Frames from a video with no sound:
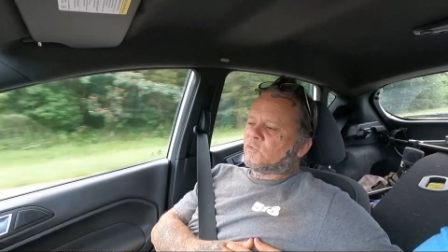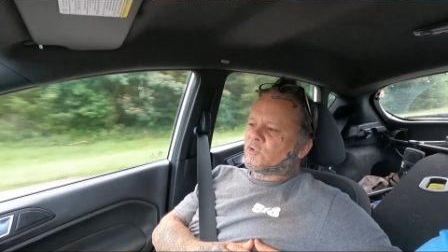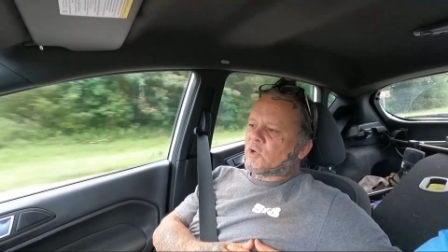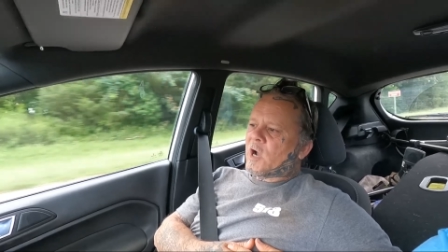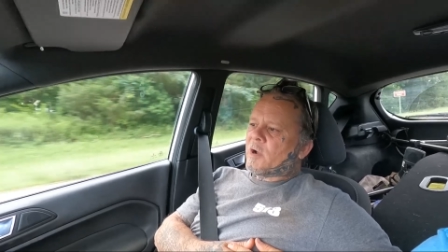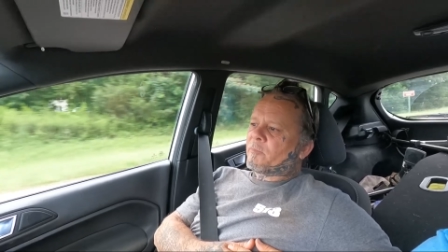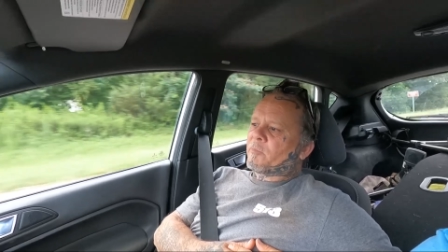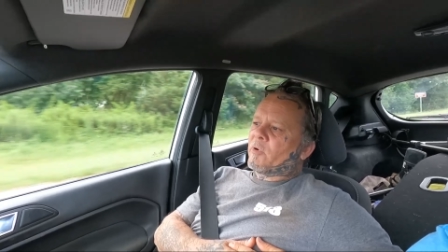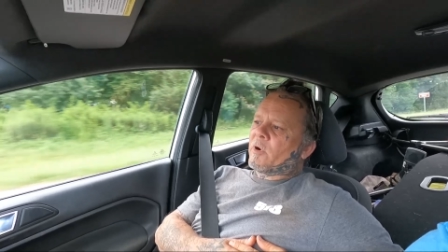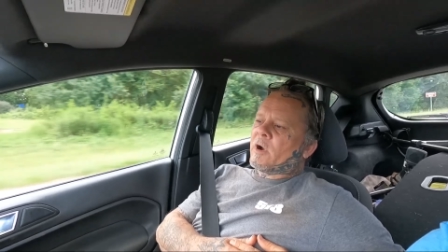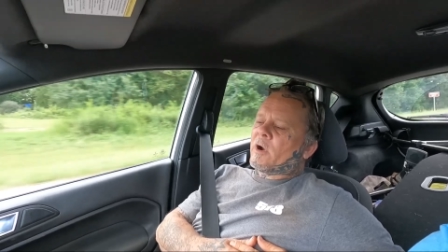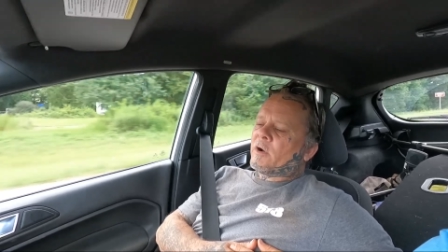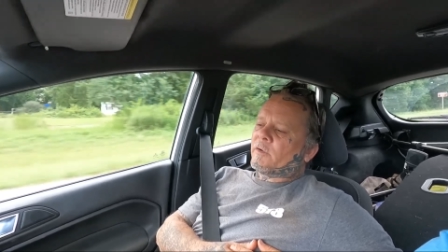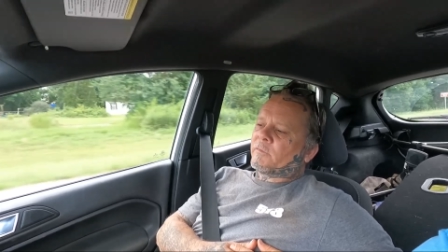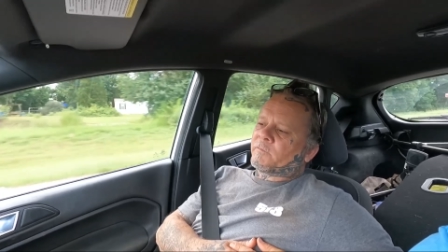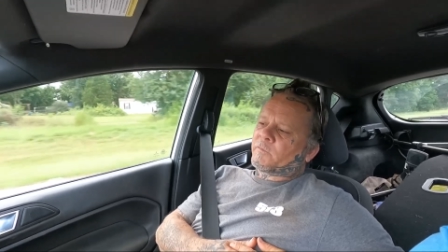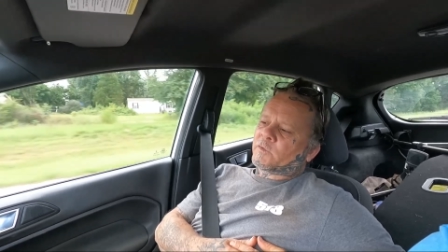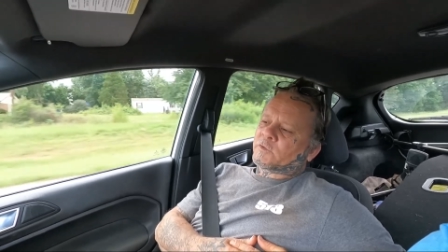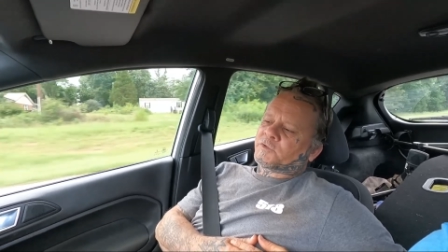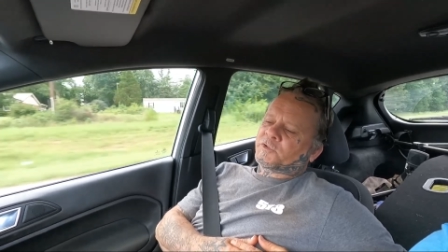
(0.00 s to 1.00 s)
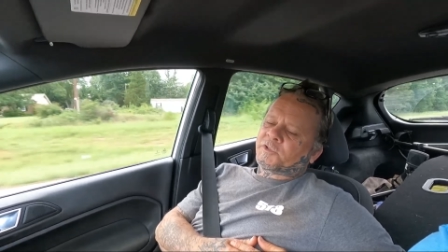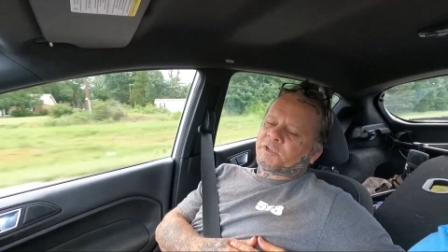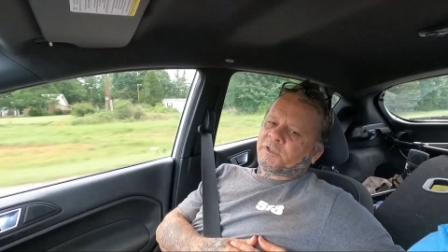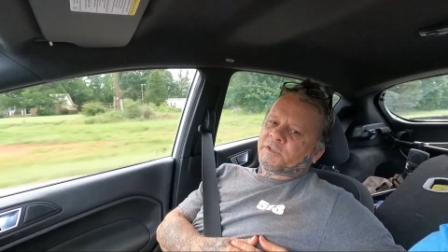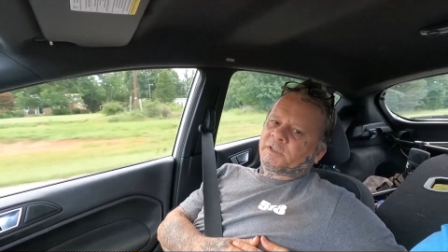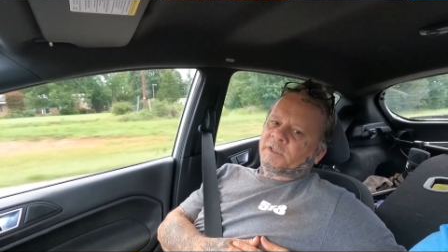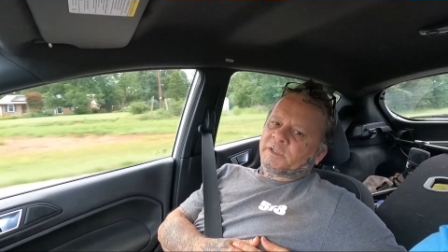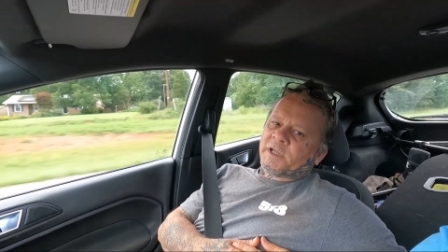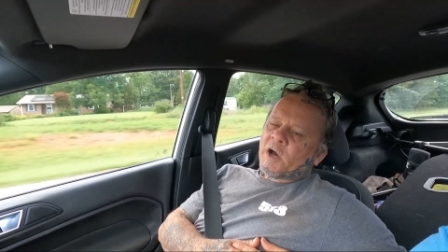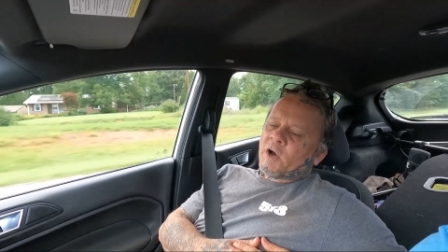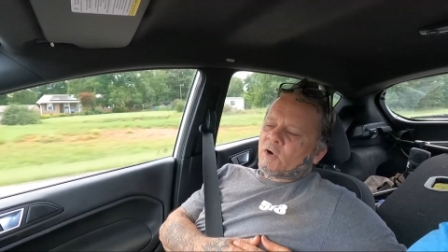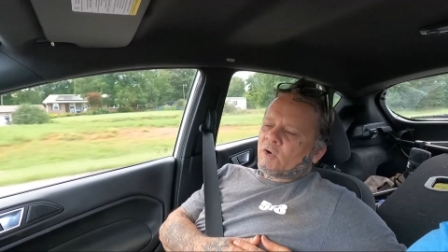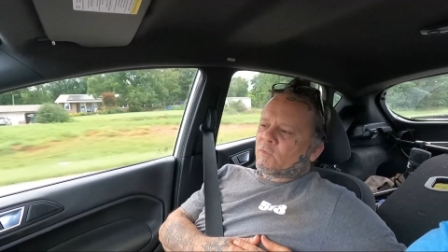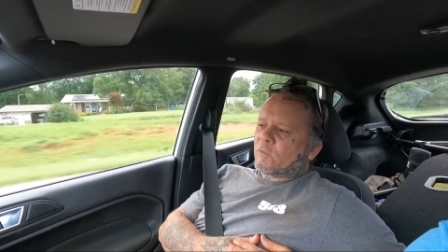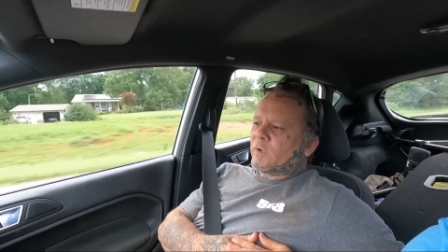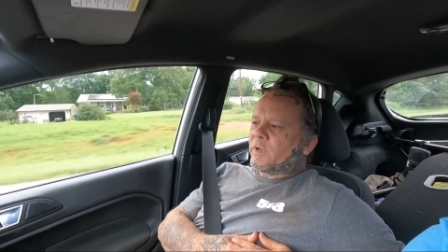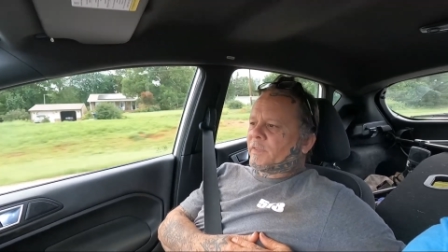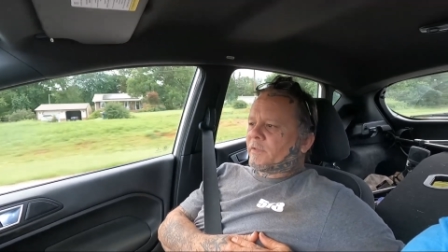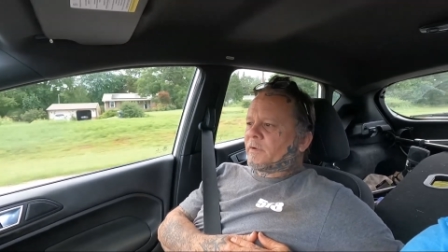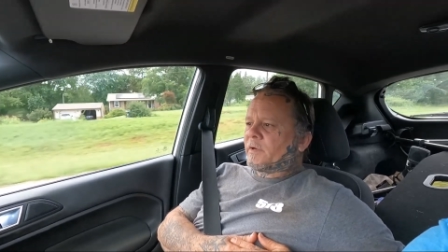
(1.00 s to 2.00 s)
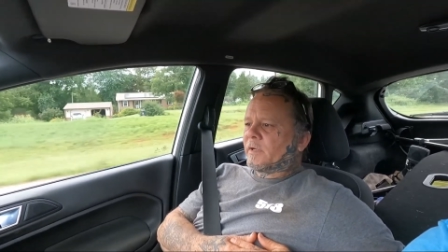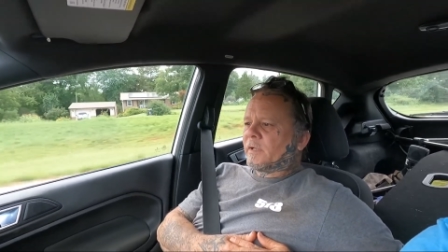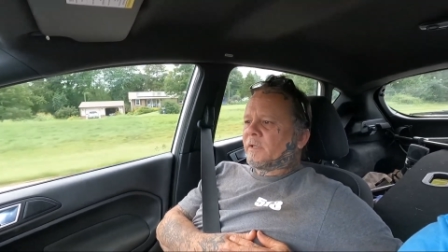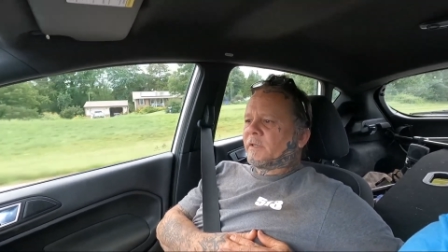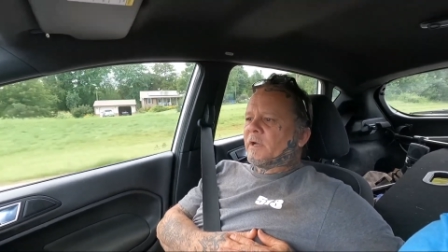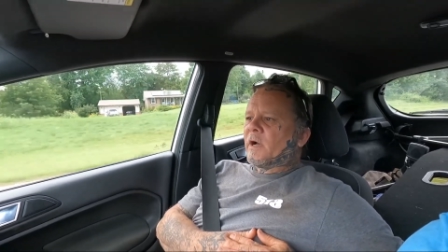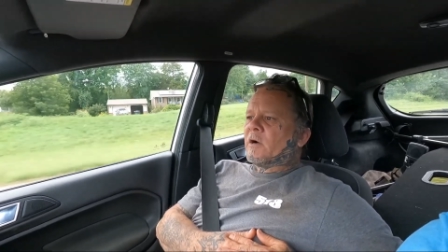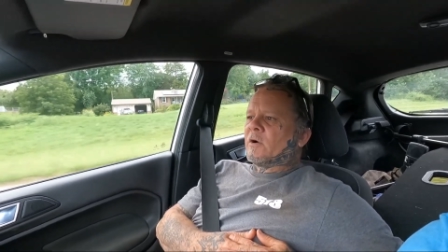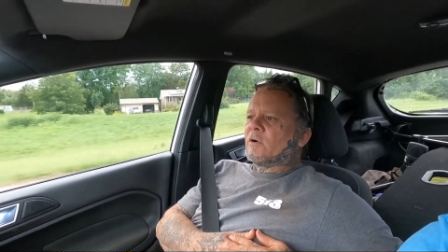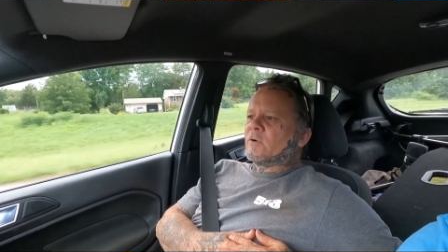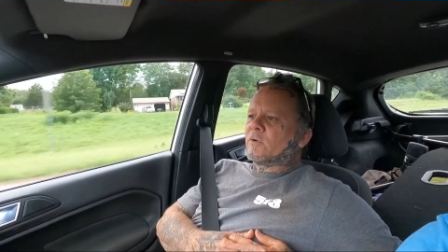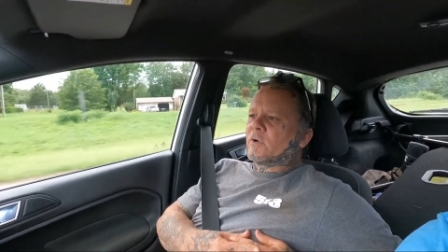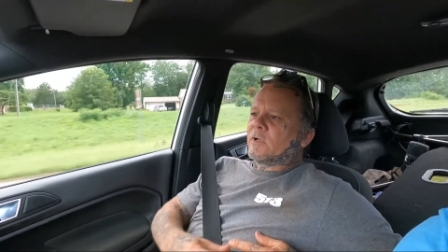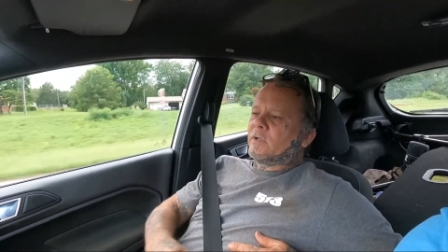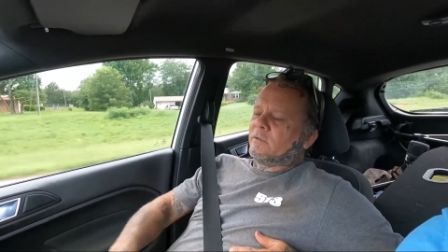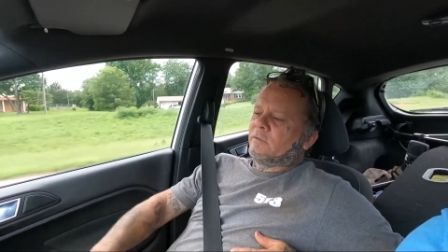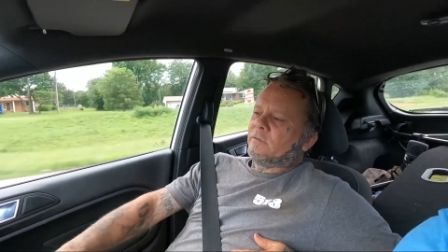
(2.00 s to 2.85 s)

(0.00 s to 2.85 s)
dropped her off where she took the dog with her, and the dog